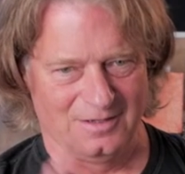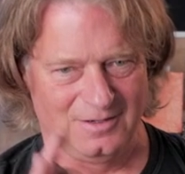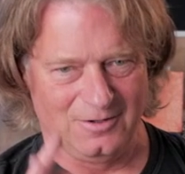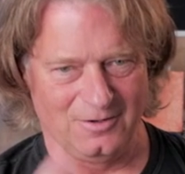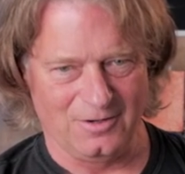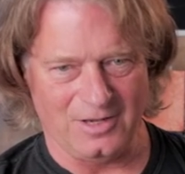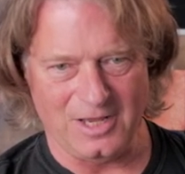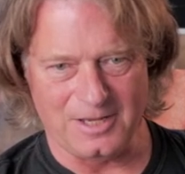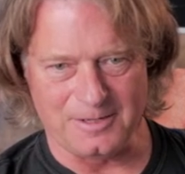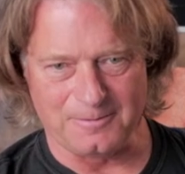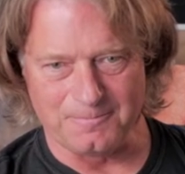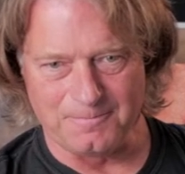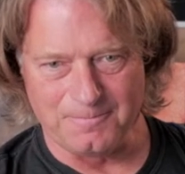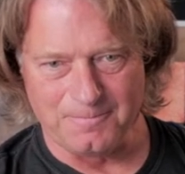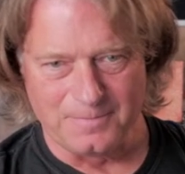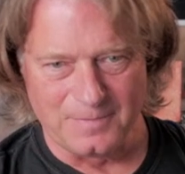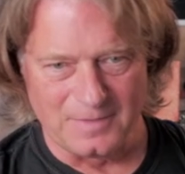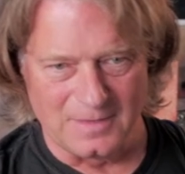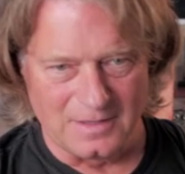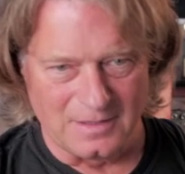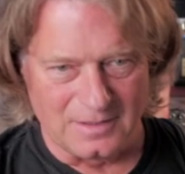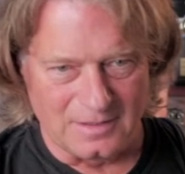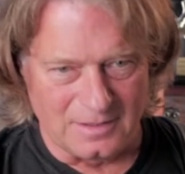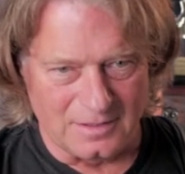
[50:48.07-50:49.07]
Okay,
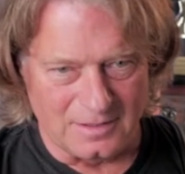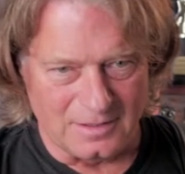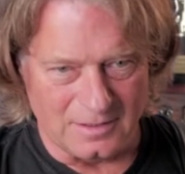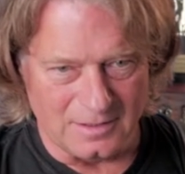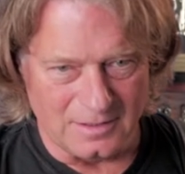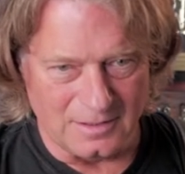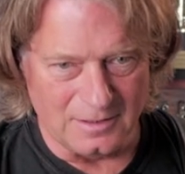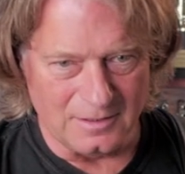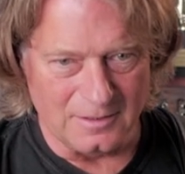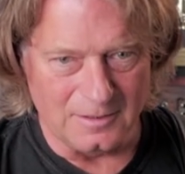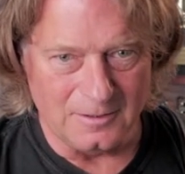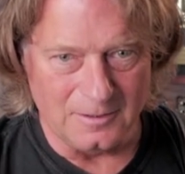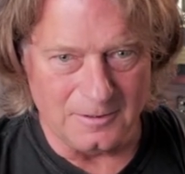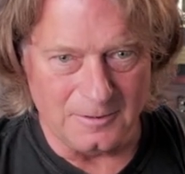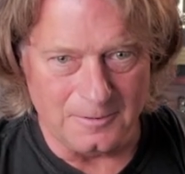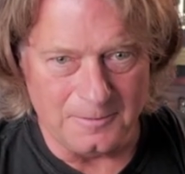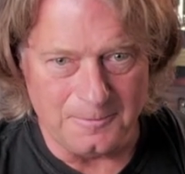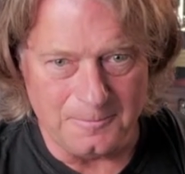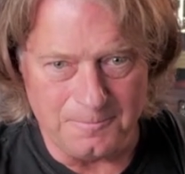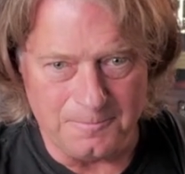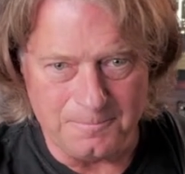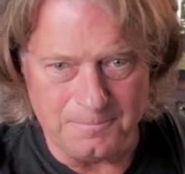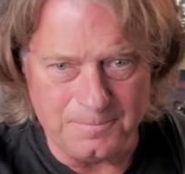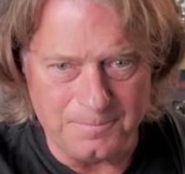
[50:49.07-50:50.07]

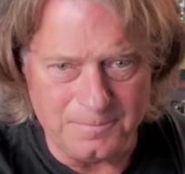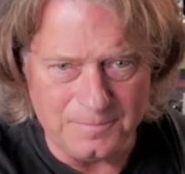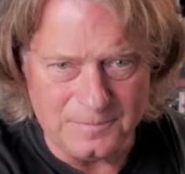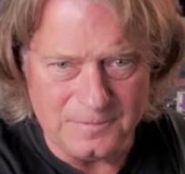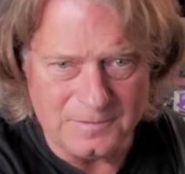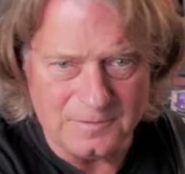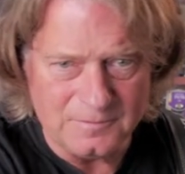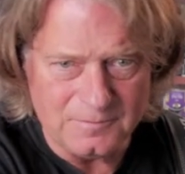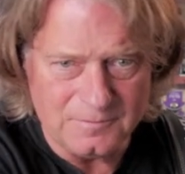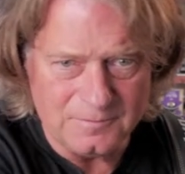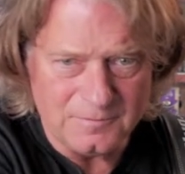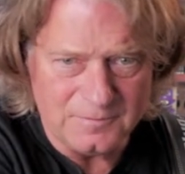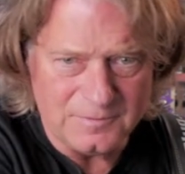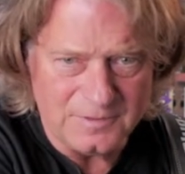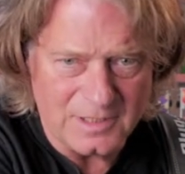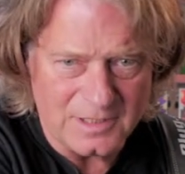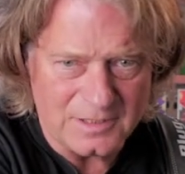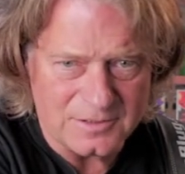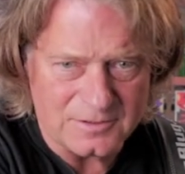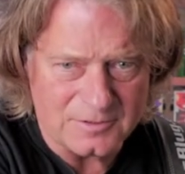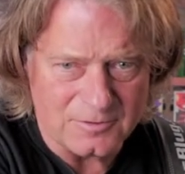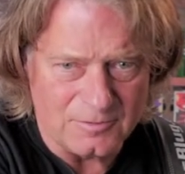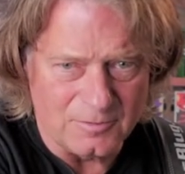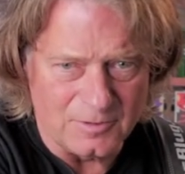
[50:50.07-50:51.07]

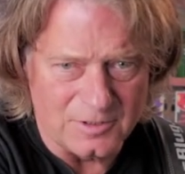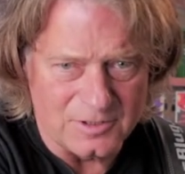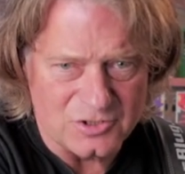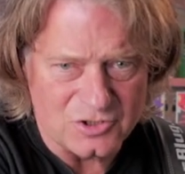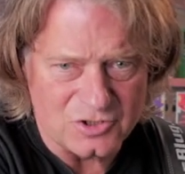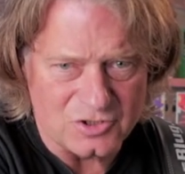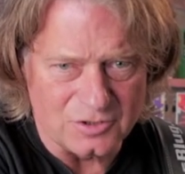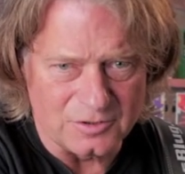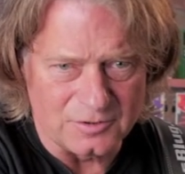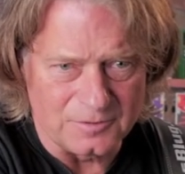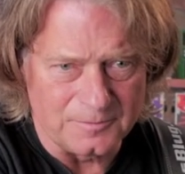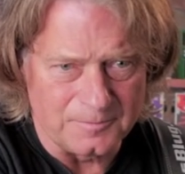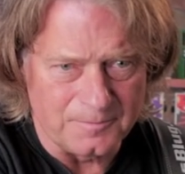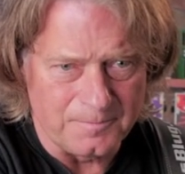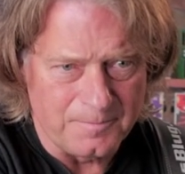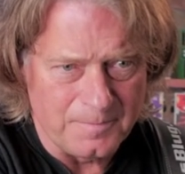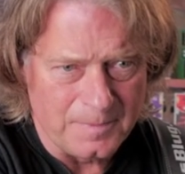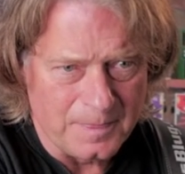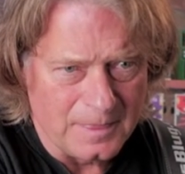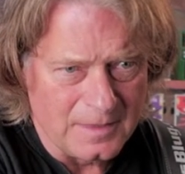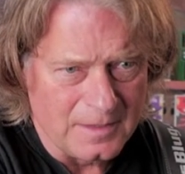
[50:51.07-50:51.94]
next question.